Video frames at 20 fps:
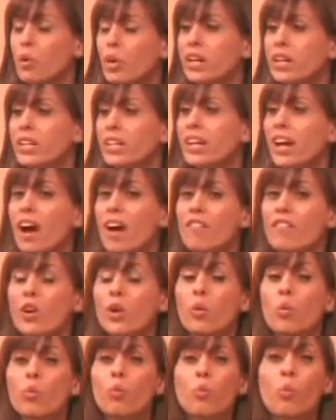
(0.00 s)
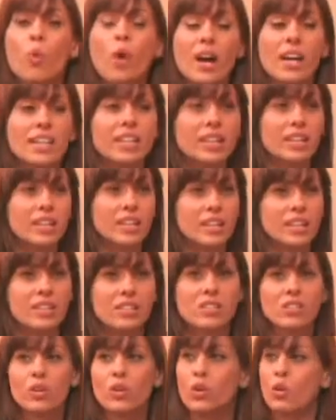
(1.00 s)
we're going to cover what
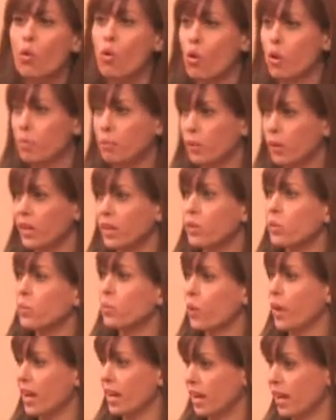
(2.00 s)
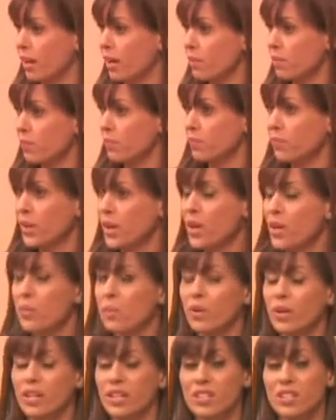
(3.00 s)
is corporate rating.
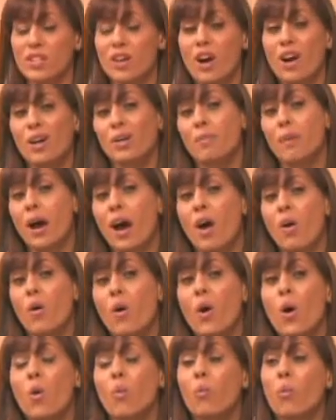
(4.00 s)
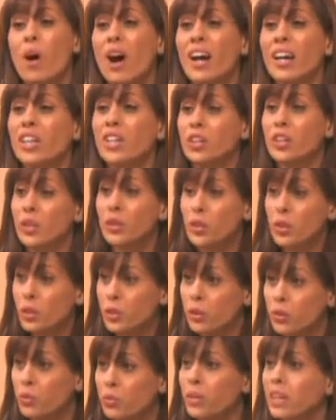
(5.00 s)
We're going to talk about why
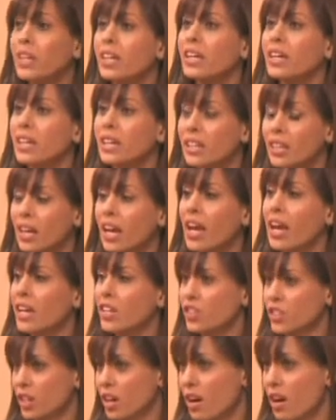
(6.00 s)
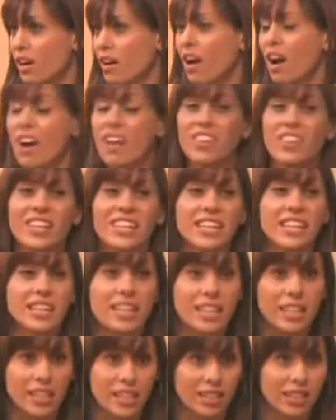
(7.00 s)
you in HR are the
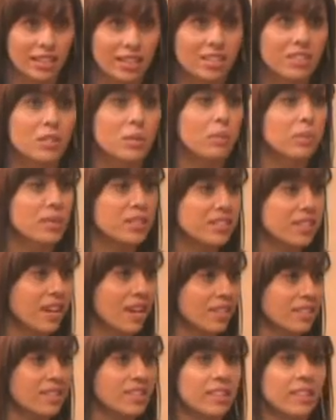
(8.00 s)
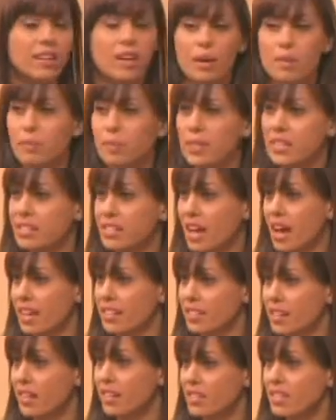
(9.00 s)
key to protecting the company's
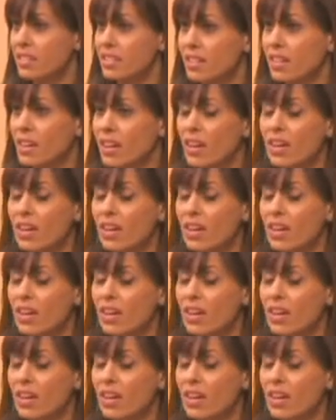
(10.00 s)
assets.